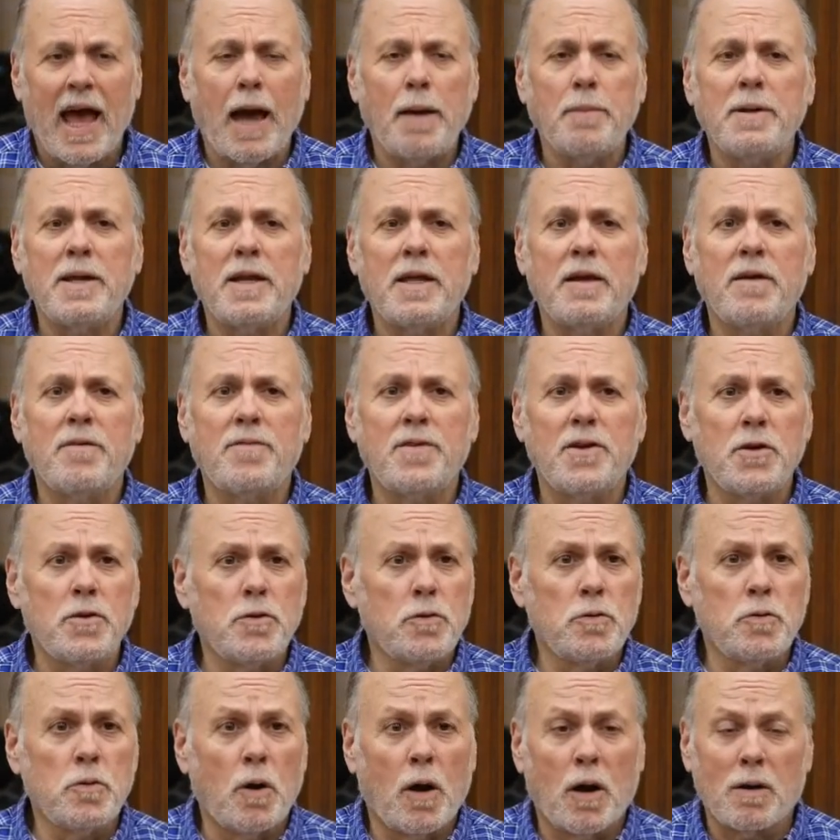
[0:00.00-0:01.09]
How many of
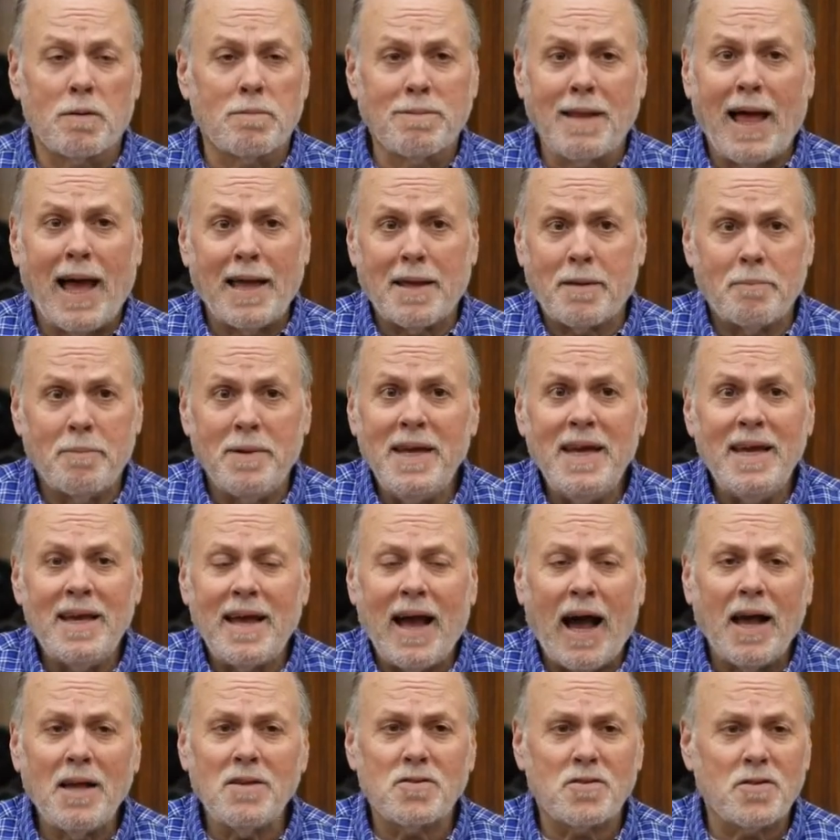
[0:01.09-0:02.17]
you are like
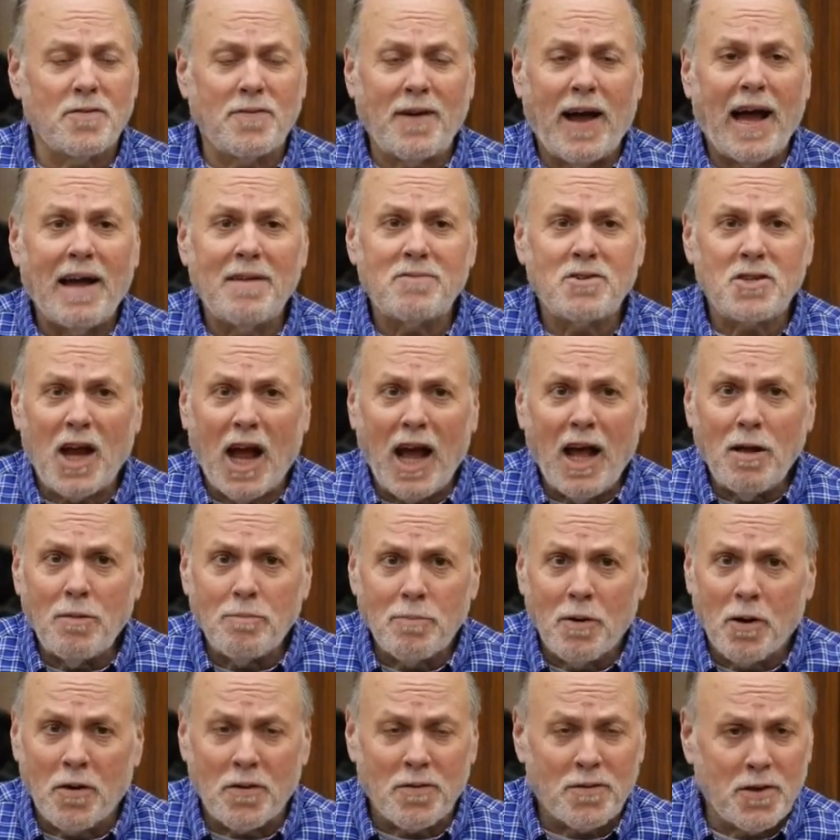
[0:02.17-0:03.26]
me? I survived
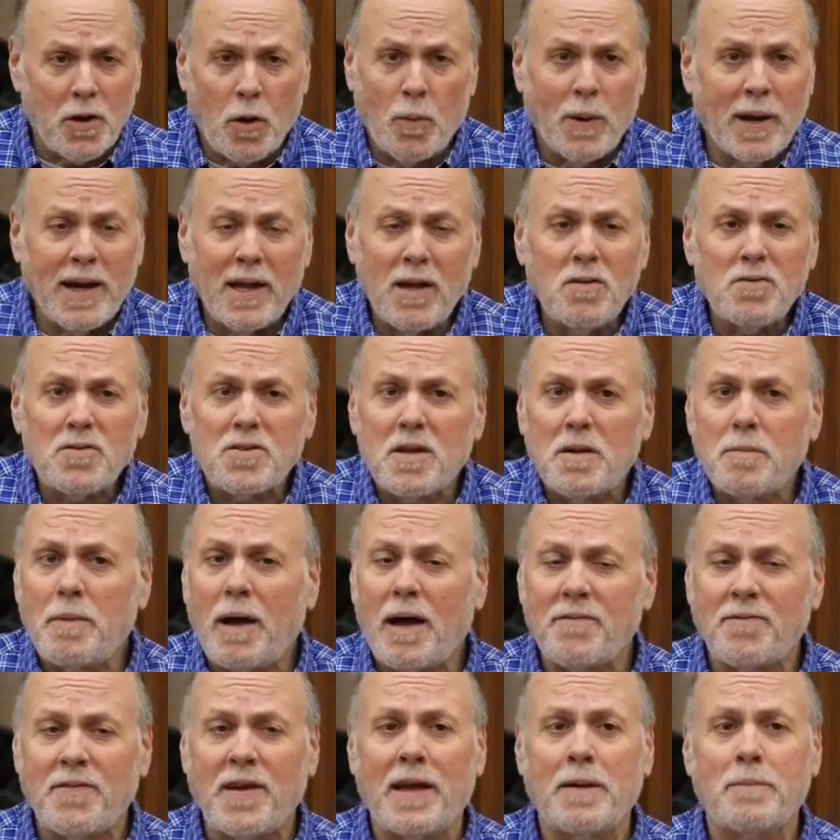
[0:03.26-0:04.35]
childbirth. No one else in
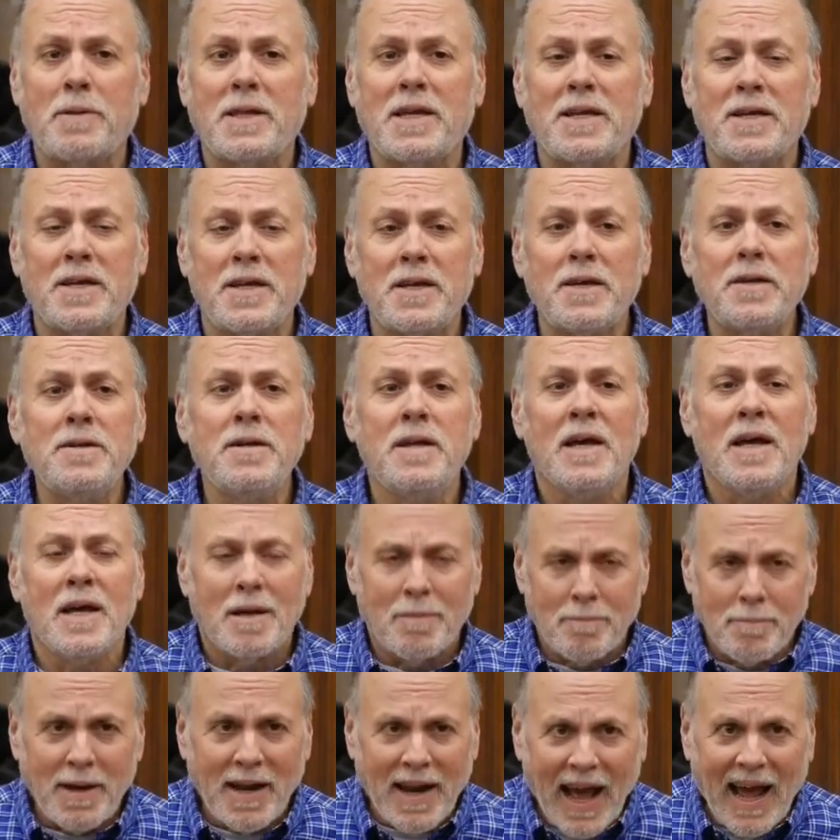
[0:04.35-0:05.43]
my family did,
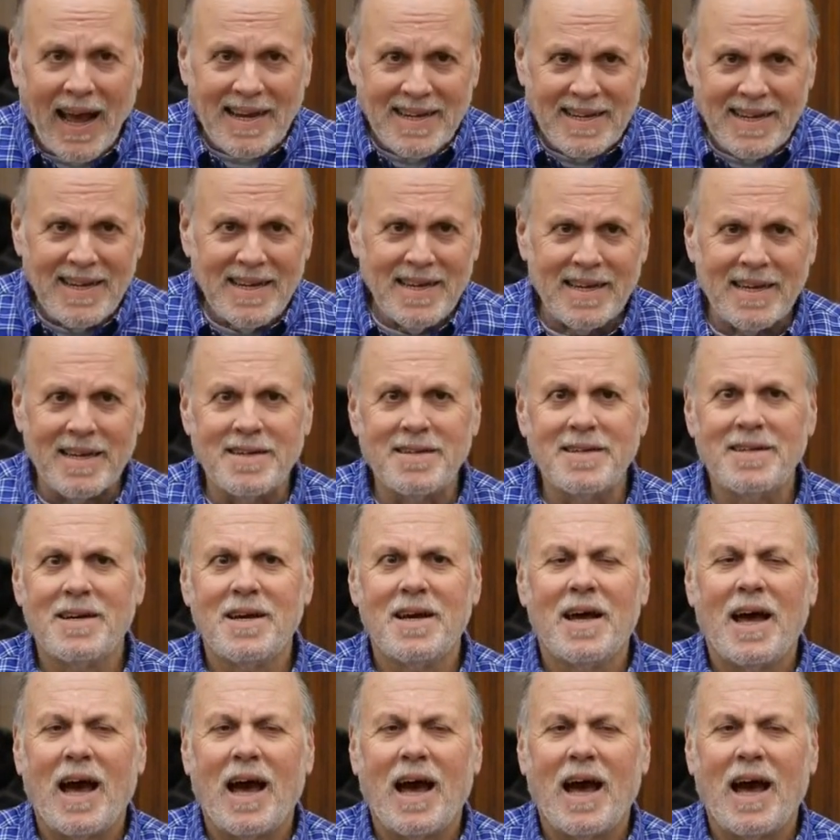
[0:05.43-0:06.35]
but I did.